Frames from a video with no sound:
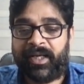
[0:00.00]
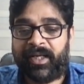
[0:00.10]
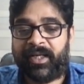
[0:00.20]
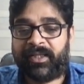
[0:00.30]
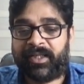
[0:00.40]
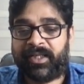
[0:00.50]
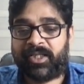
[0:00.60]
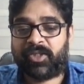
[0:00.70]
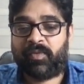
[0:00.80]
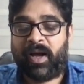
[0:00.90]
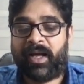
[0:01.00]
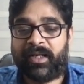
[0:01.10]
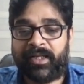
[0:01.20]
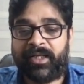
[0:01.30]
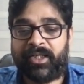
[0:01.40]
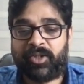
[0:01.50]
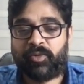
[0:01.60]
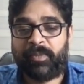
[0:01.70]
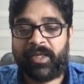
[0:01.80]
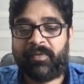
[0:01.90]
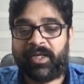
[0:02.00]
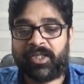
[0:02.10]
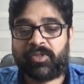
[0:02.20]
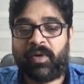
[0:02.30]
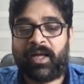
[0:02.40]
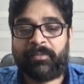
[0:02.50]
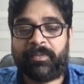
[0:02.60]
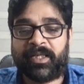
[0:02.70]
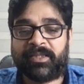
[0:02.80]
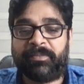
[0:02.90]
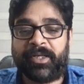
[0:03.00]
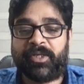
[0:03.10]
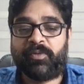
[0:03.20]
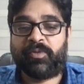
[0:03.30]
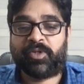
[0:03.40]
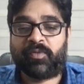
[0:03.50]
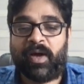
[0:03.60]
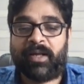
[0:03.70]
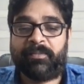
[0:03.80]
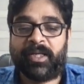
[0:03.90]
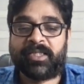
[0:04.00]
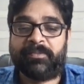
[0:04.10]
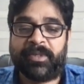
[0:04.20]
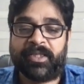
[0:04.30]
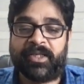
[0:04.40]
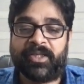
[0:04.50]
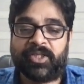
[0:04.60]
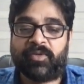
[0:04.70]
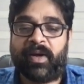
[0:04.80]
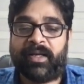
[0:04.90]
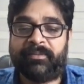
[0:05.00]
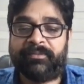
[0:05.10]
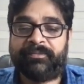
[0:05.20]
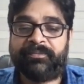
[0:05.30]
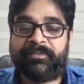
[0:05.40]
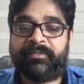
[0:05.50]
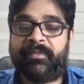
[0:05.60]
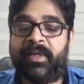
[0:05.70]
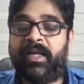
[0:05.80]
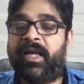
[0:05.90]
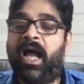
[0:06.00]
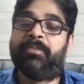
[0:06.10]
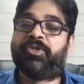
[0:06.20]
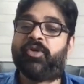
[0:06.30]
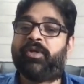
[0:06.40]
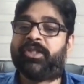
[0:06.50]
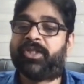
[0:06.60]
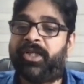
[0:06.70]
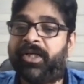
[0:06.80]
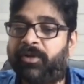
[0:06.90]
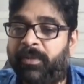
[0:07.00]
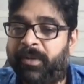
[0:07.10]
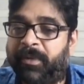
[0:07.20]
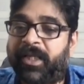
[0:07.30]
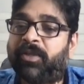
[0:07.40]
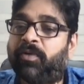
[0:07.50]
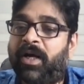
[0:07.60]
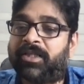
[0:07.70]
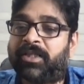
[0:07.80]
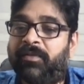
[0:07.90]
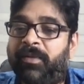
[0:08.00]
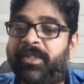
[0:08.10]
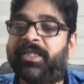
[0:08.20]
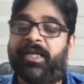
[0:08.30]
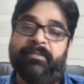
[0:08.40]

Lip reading: A3 square into B1 square plus B2 square plus B3 square. I'm sure it's clear to everybody. The answer will be C.